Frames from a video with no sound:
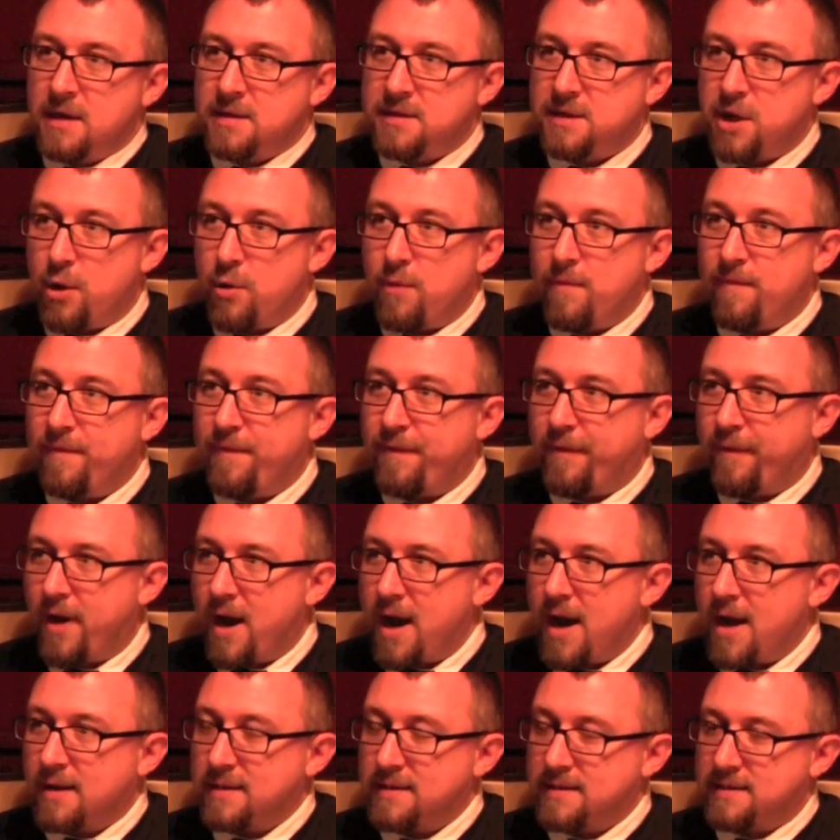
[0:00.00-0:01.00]
So for
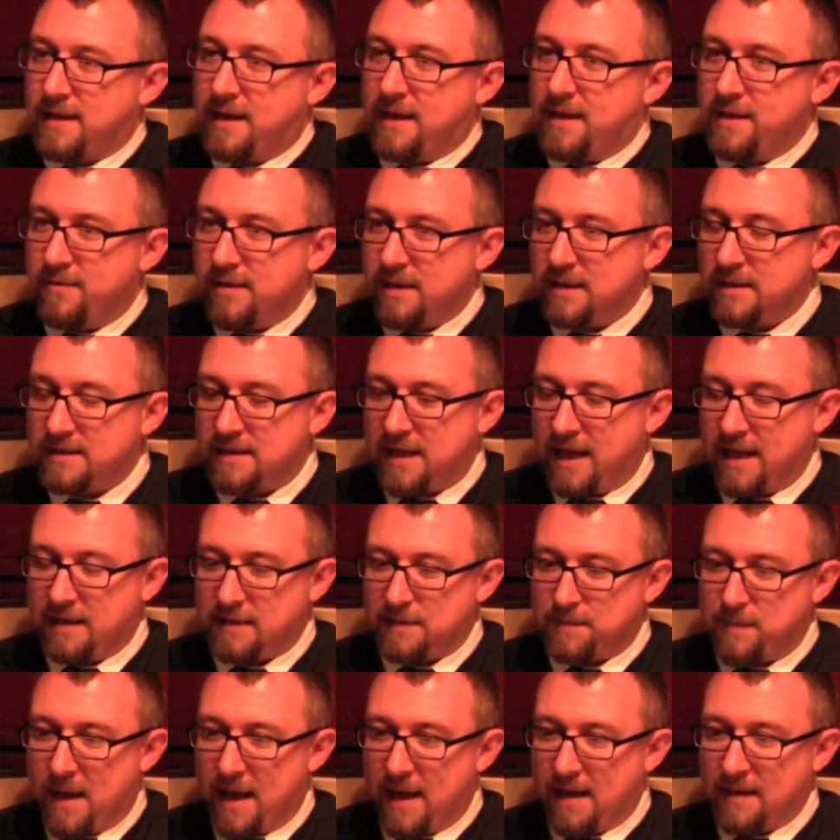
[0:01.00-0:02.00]
us in the real
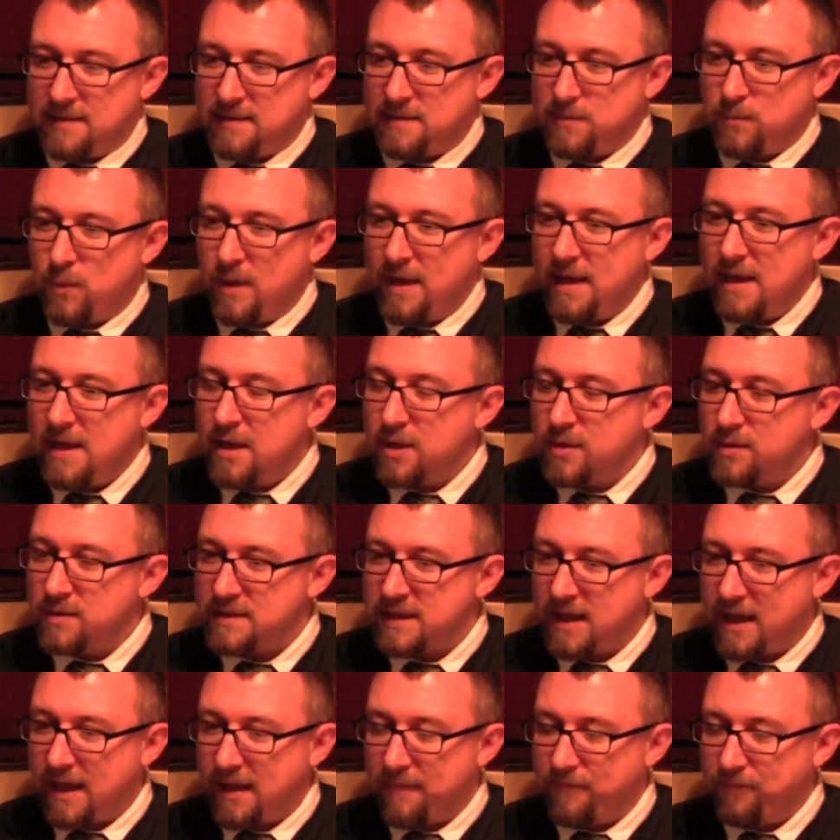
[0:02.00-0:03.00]
estate space, we
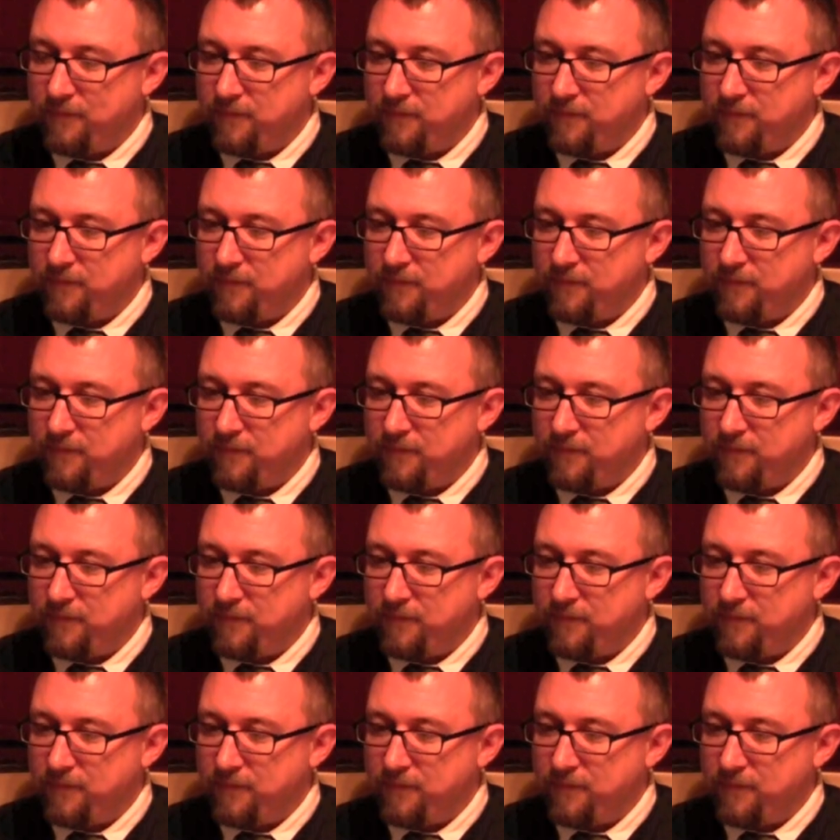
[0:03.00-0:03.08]
use it